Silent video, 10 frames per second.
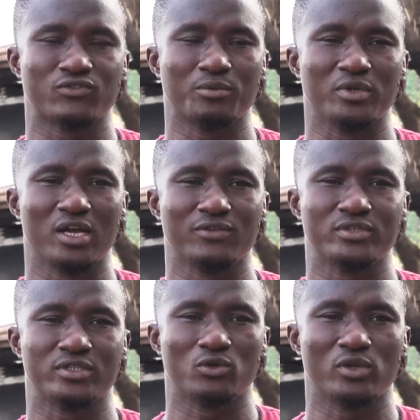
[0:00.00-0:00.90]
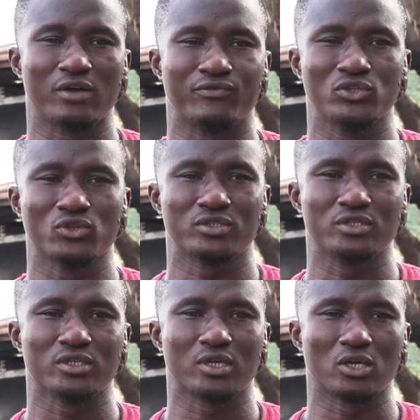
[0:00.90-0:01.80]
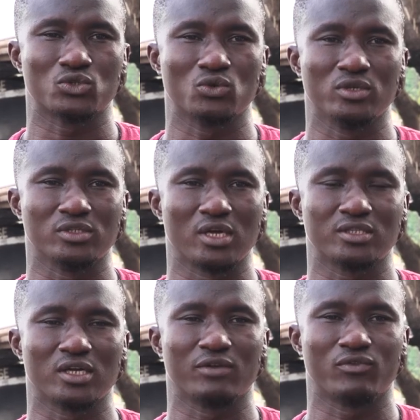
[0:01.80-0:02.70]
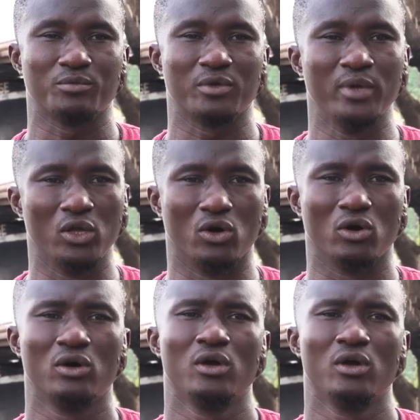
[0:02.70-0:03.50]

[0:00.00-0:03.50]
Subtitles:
from the FCC in our Freetown City Council is that from the mayor,